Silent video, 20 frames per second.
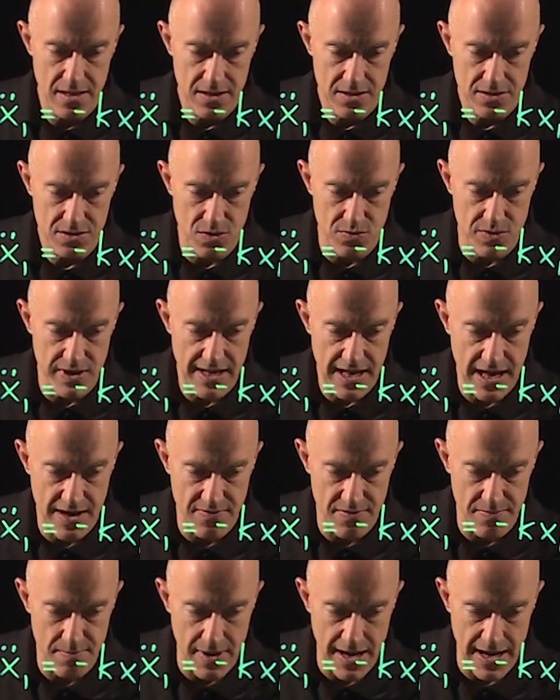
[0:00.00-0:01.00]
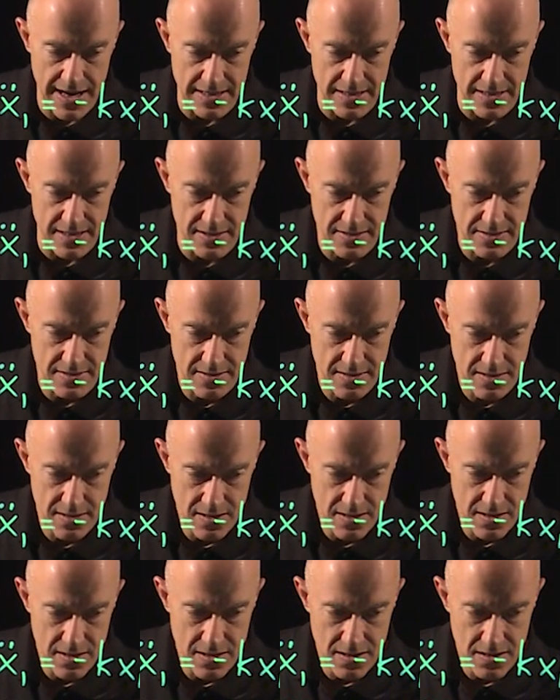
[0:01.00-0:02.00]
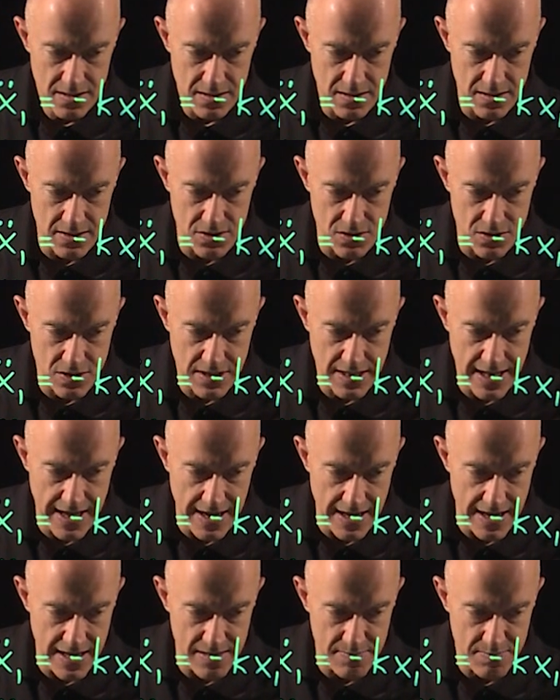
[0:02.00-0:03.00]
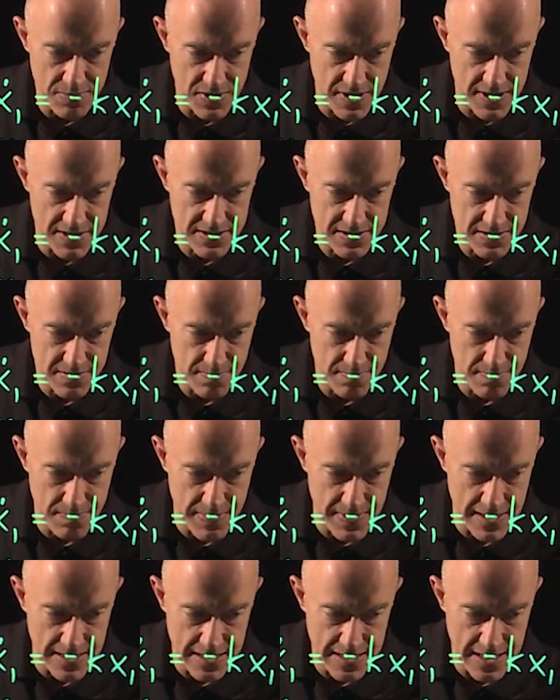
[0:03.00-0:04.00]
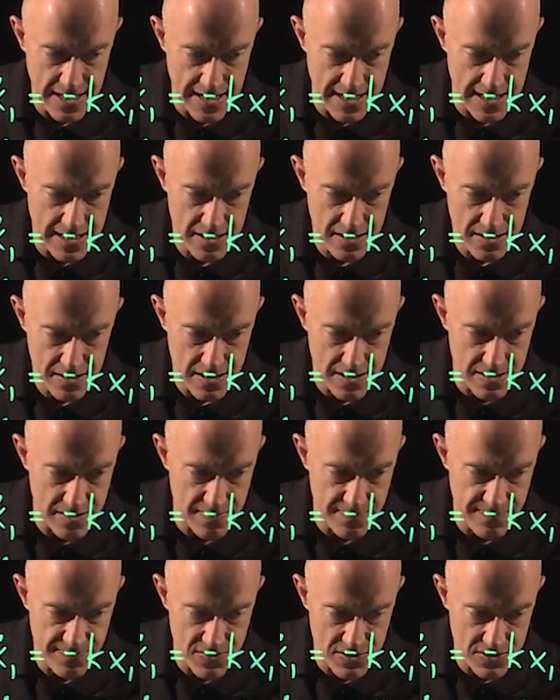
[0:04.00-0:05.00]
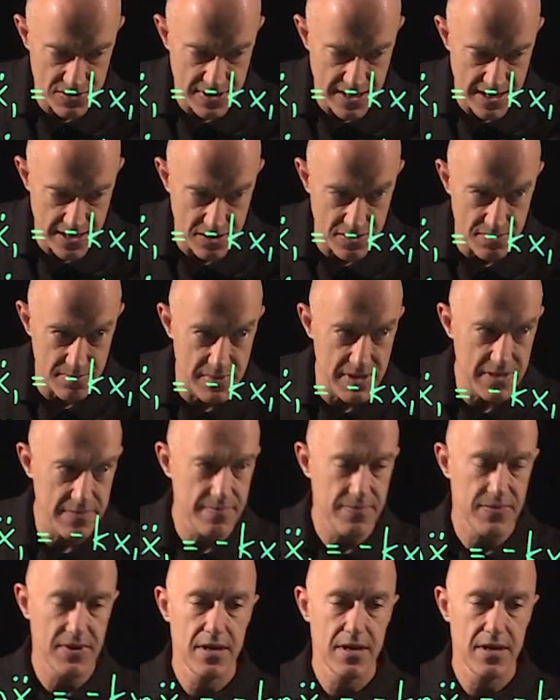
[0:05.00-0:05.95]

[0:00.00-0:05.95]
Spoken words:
So we have a minus little k plus big K in the first element.